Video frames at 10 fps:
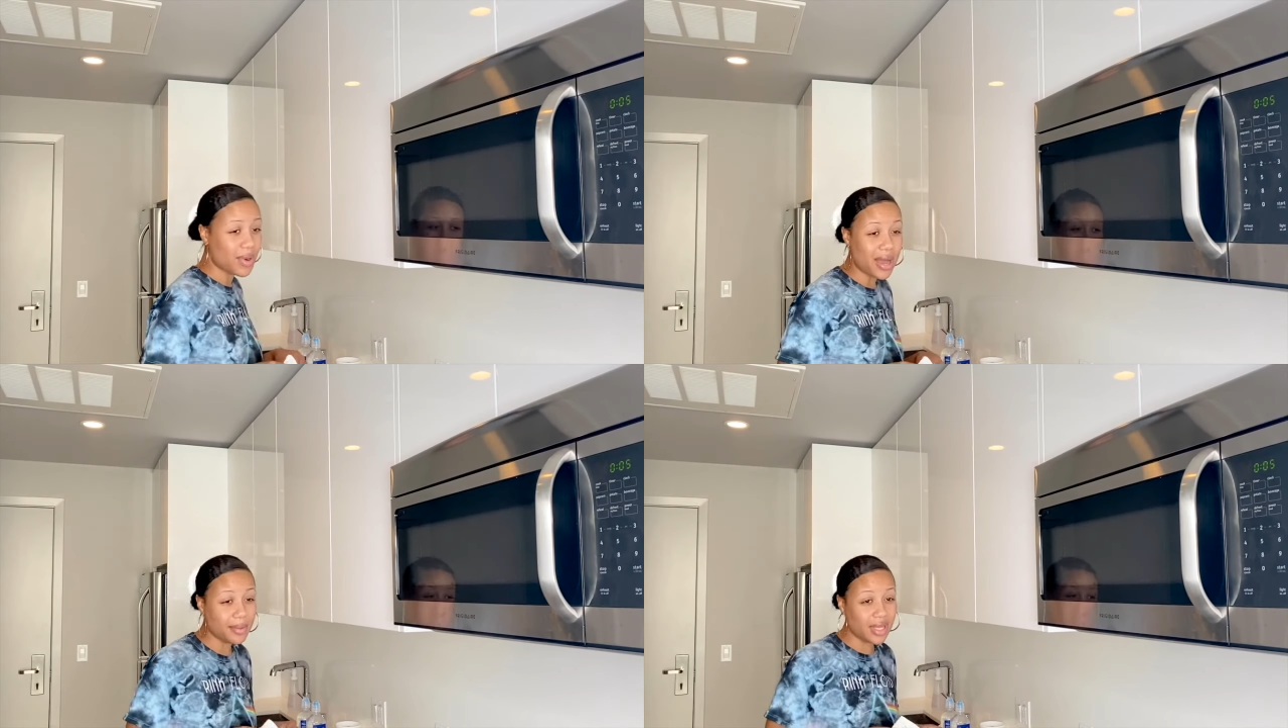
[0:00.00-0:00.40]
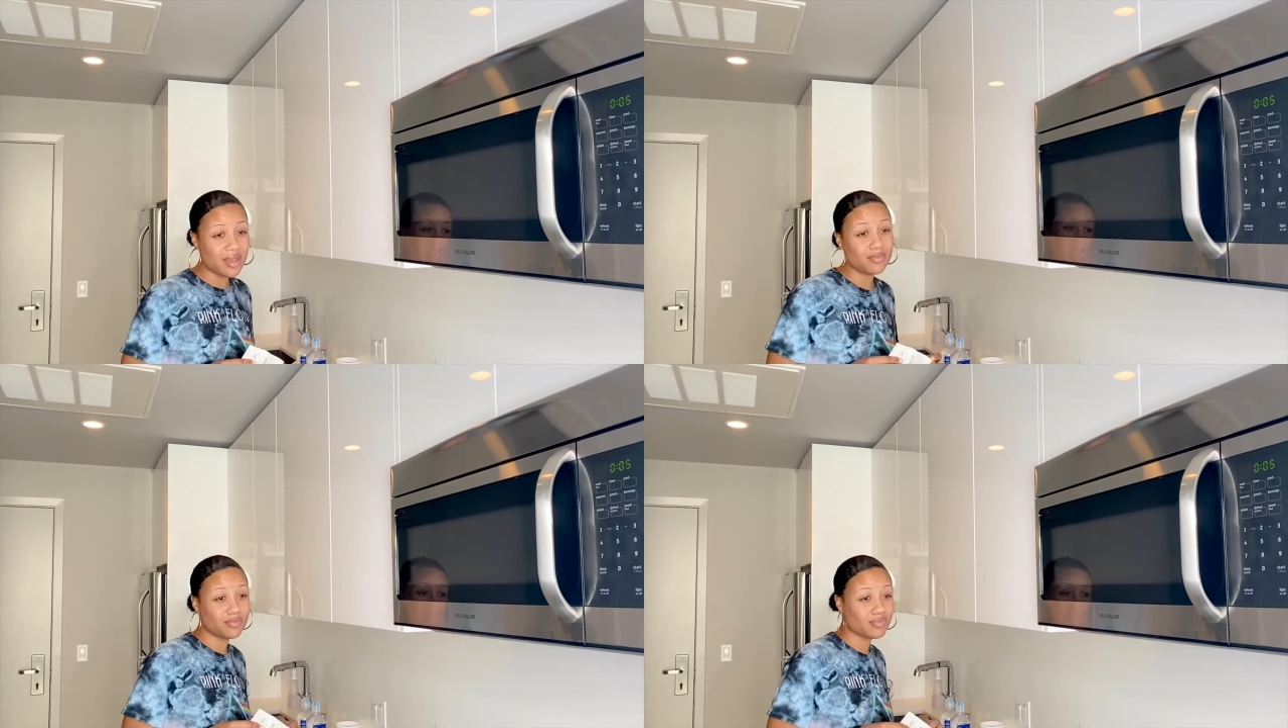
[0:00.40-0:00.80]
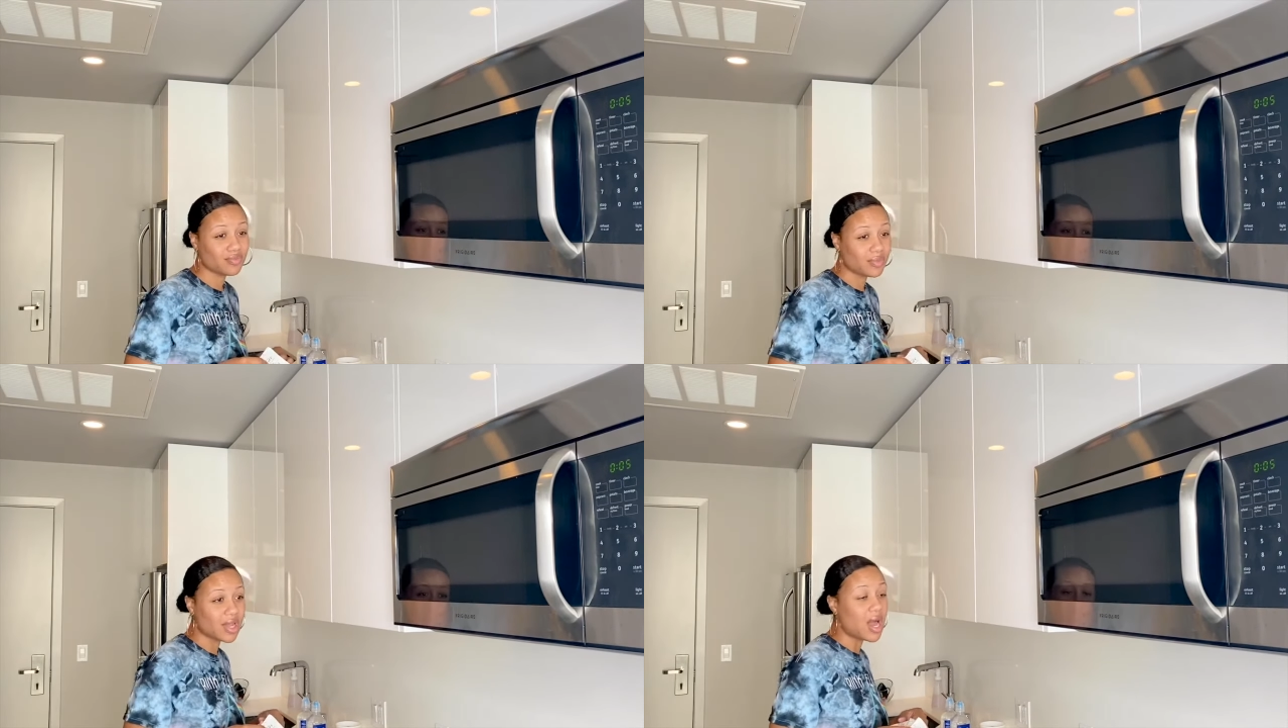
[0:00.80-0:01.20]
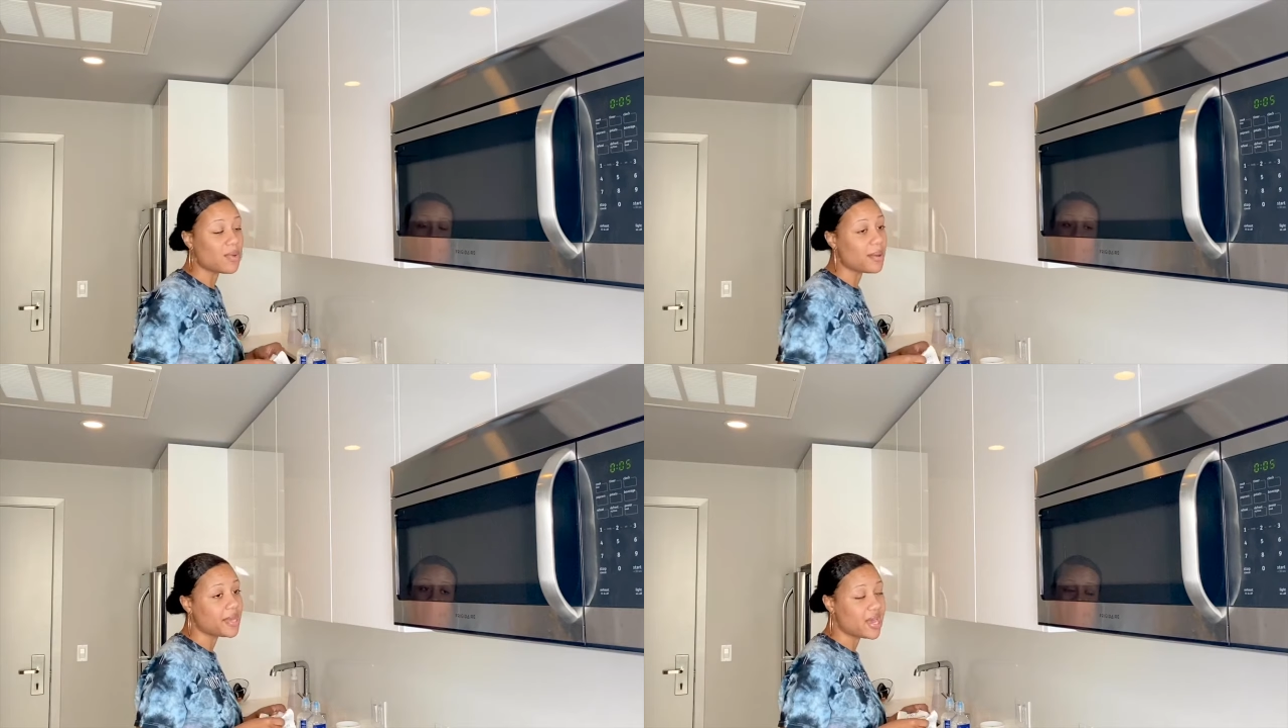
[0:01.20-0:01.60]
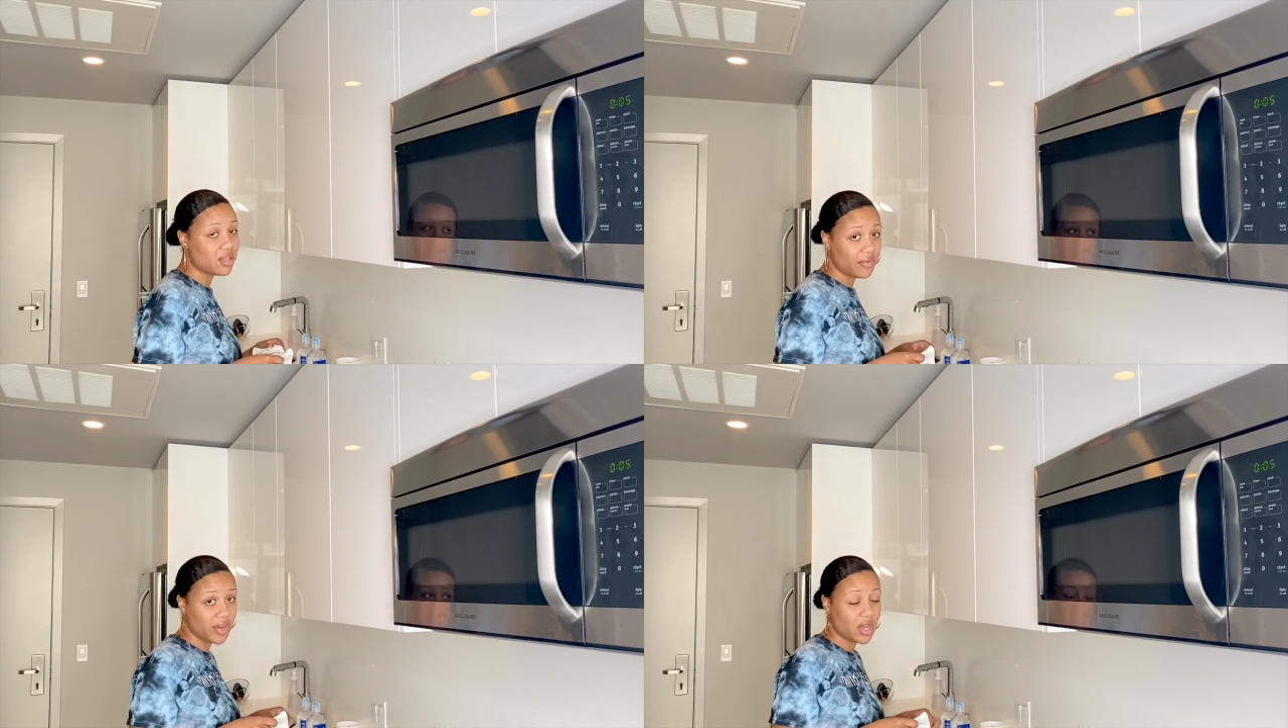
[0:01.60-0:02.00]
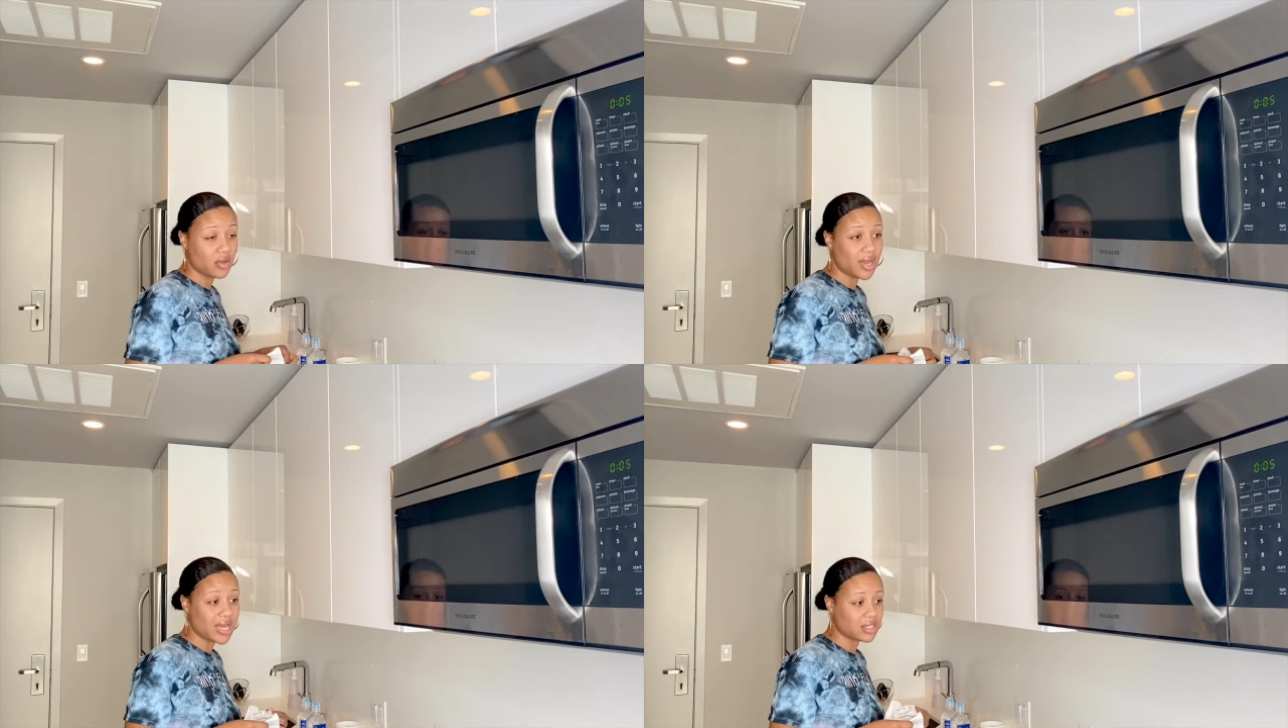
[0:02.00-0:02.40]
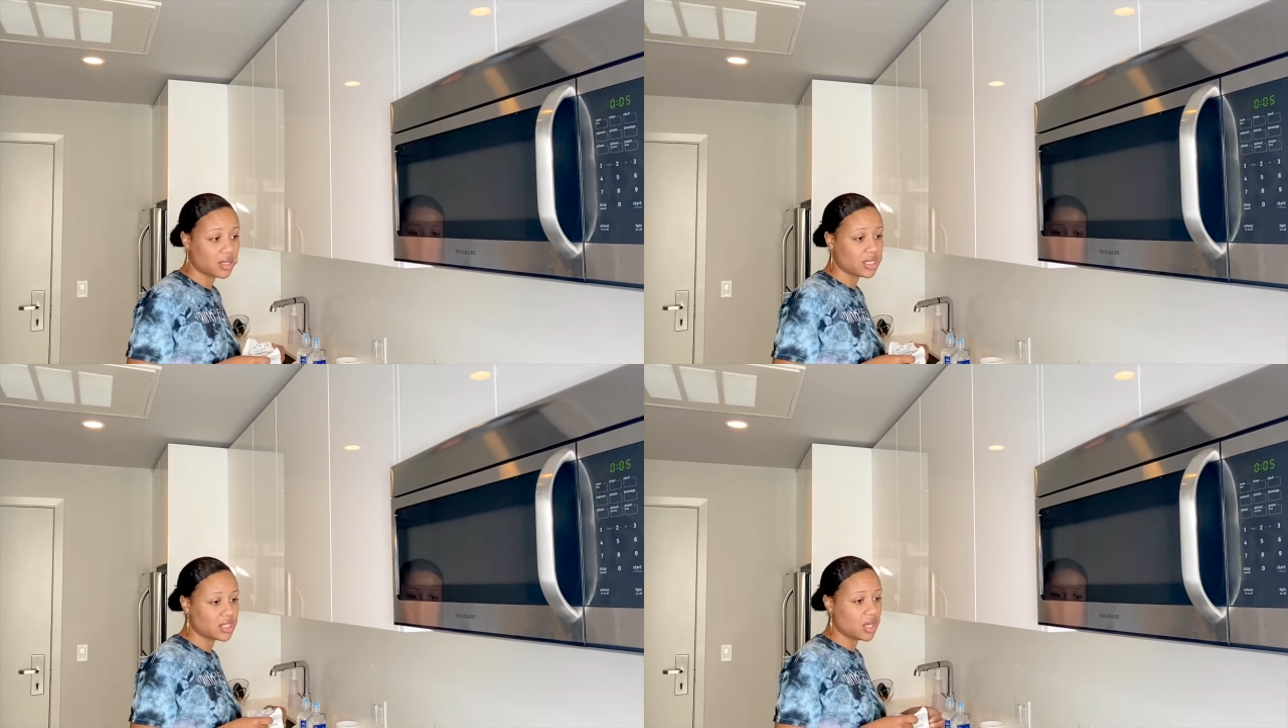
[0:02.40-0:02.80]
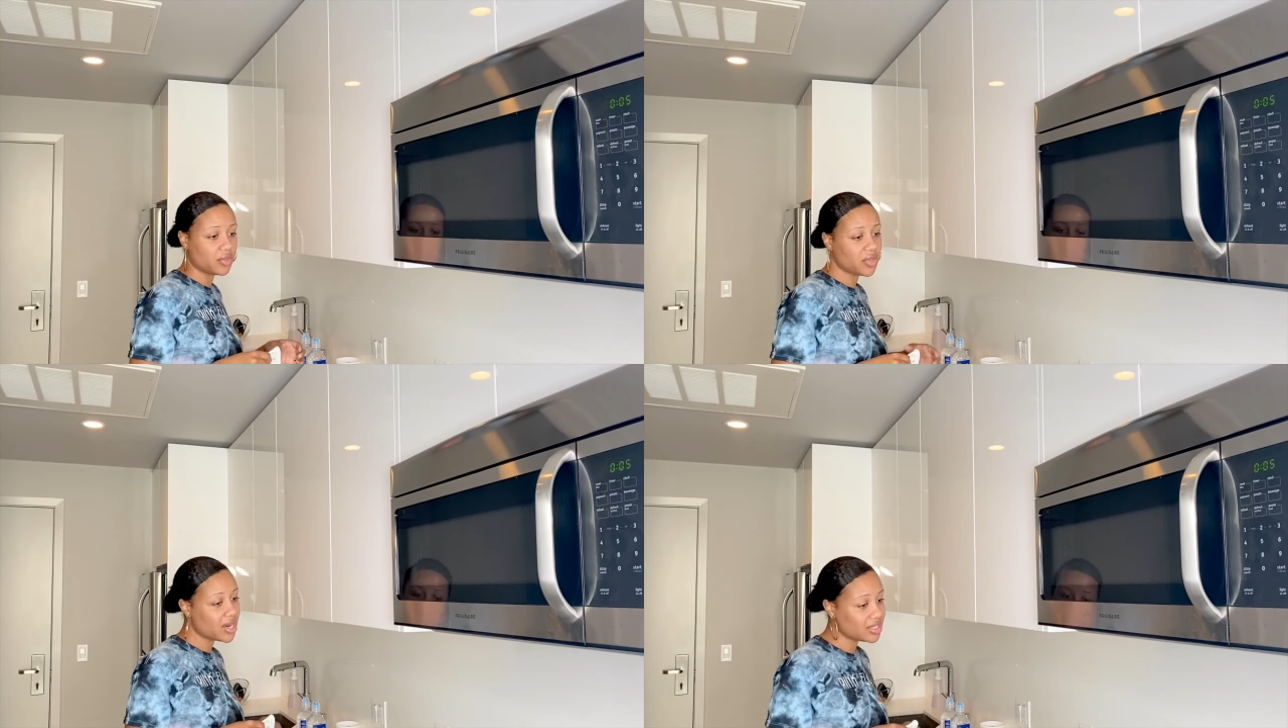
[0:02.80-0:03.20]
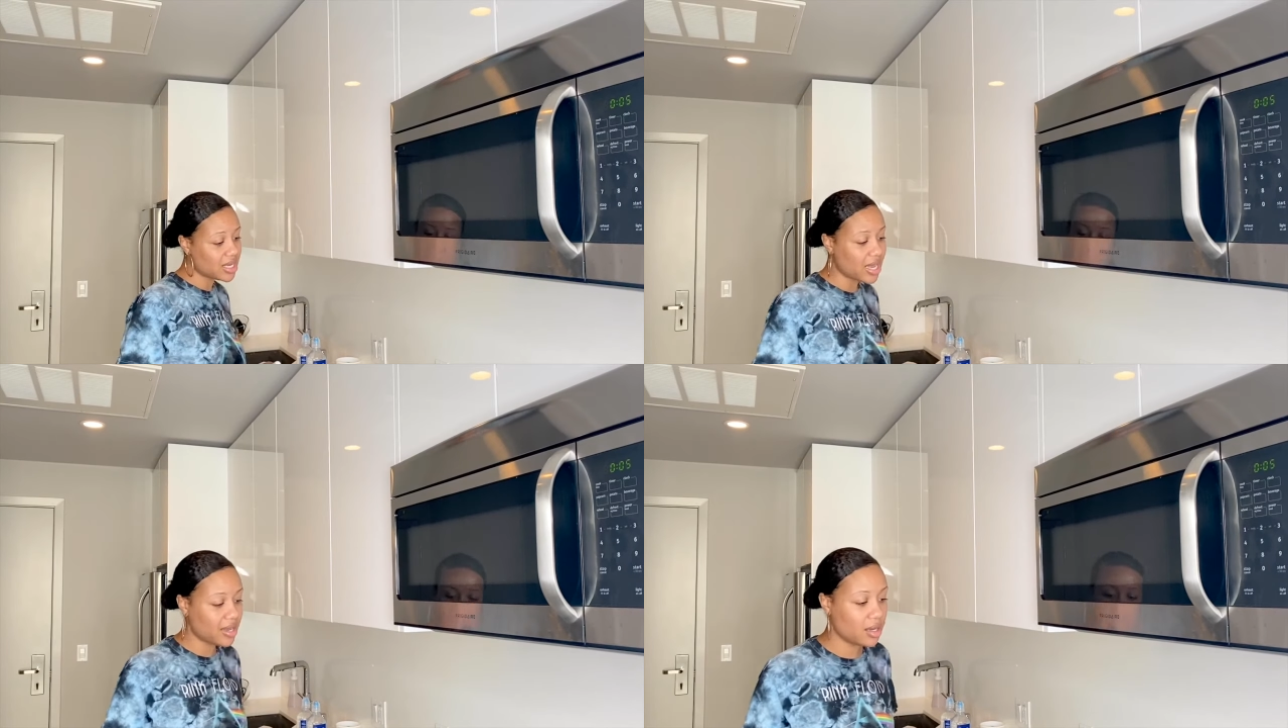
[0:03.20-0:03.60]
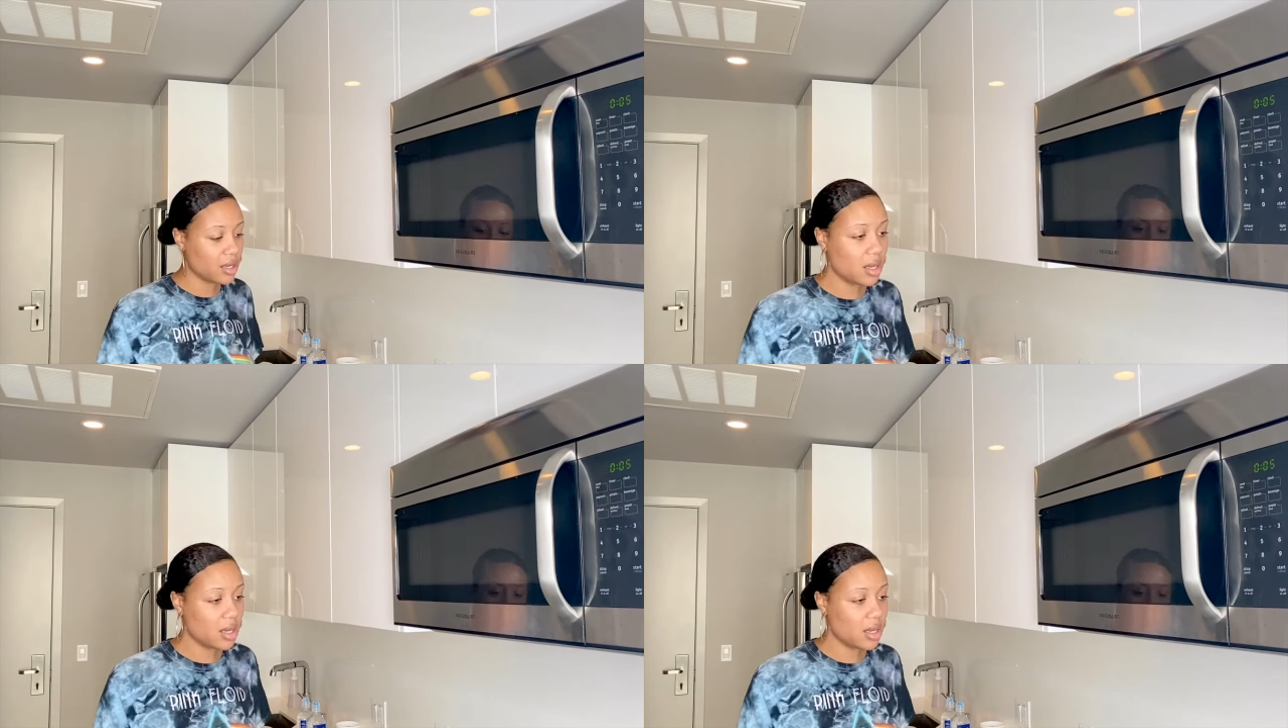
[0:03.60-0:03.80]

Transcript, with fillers: probably I'll probably edit the video you guys are gonna see on Thursday,